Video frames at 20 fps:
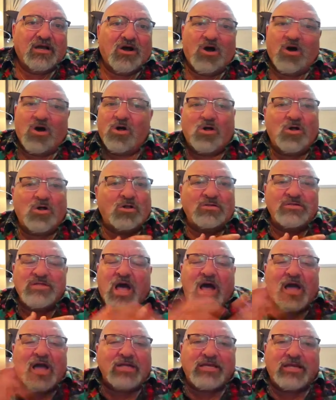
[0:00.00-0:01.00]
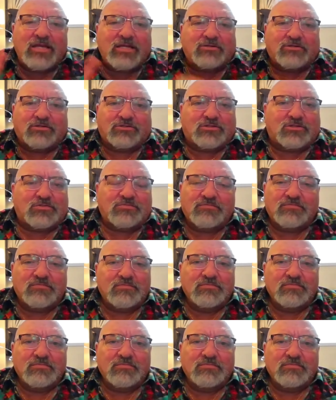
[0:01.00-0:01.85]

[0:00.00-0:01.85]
all 9 years.